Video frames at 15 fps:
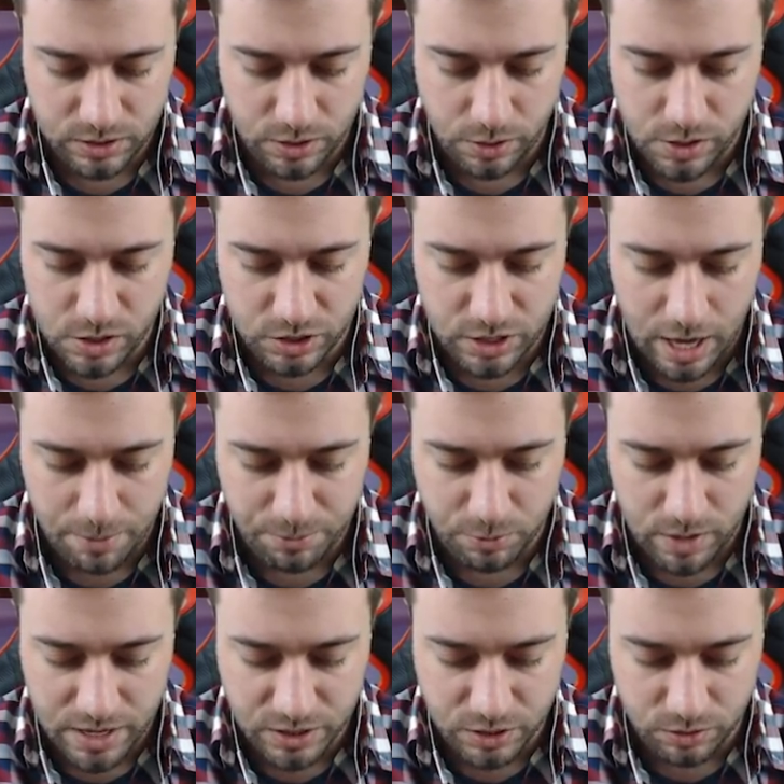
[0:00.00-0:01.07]
So you just tap the
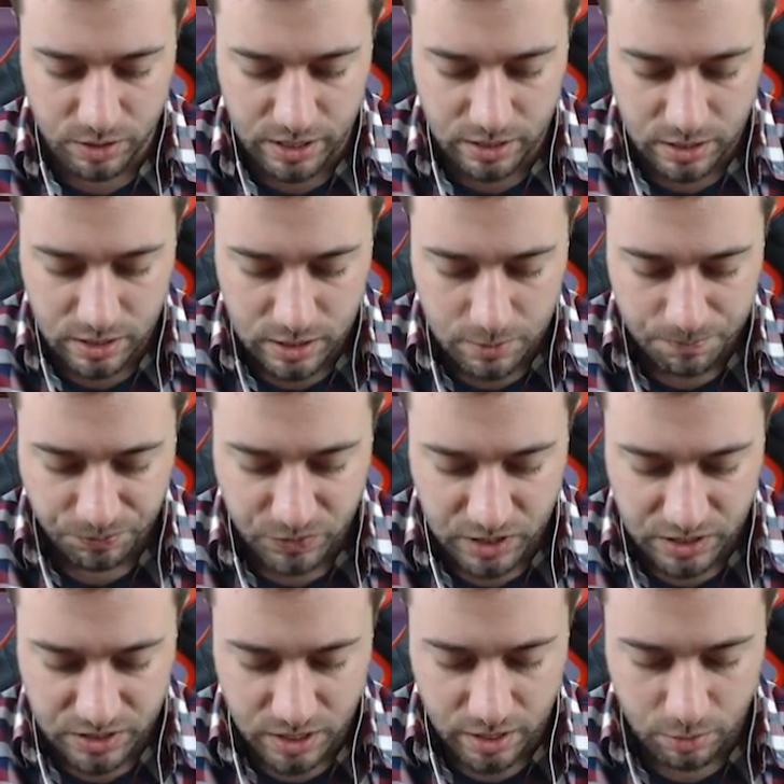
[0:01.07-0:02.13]
right screen, and
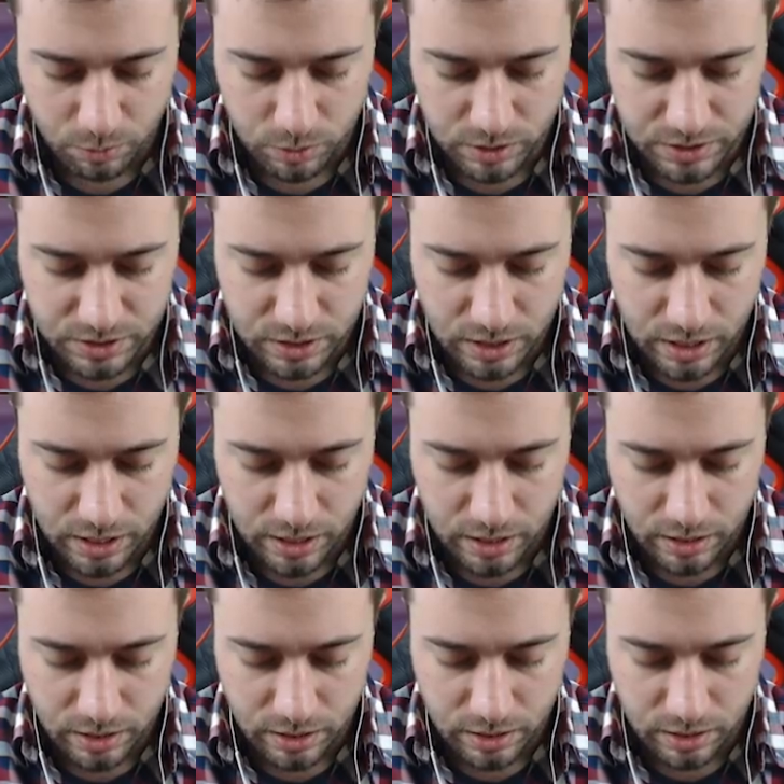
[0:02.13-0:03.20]
that's how that works.
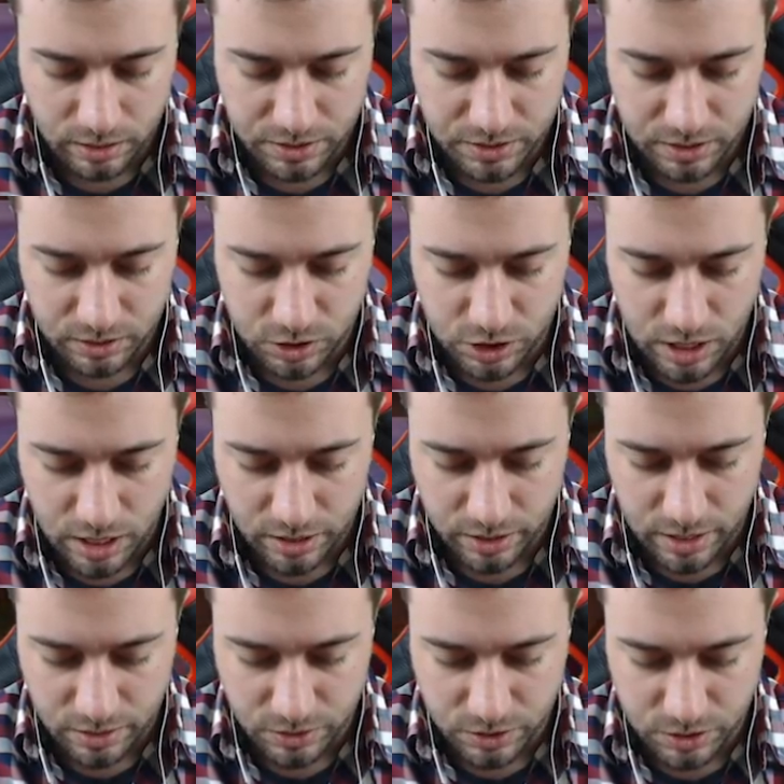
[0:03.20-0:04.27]
Uh, let's get the shotgun
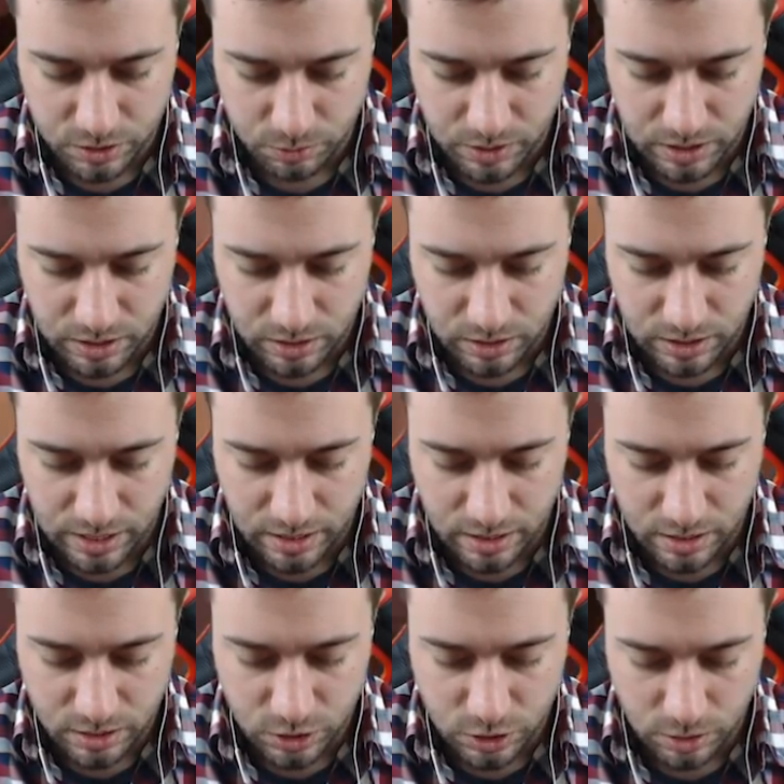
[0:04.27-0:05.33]
out just so we can get
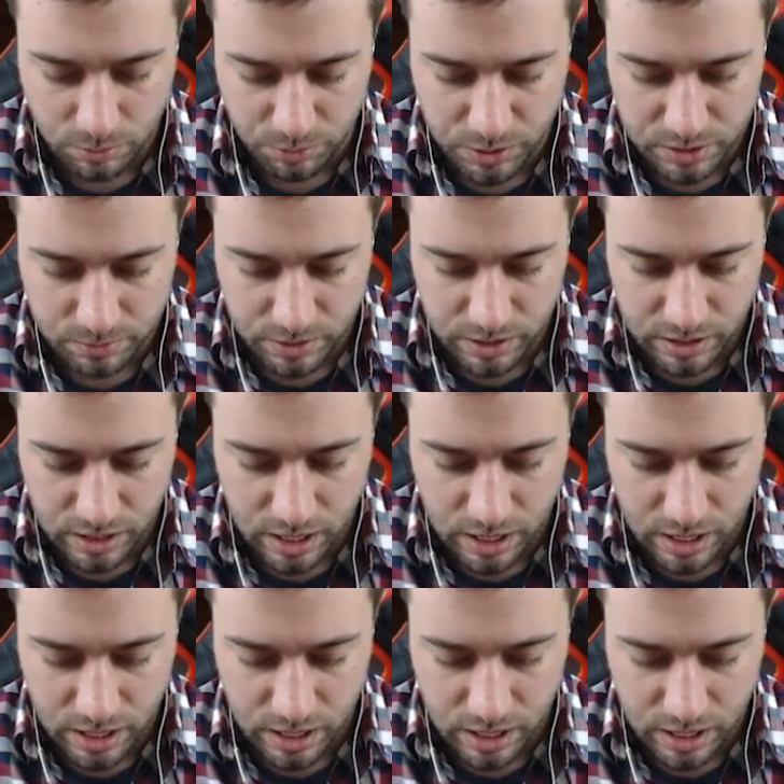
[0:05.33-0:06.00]
a jump on somebody.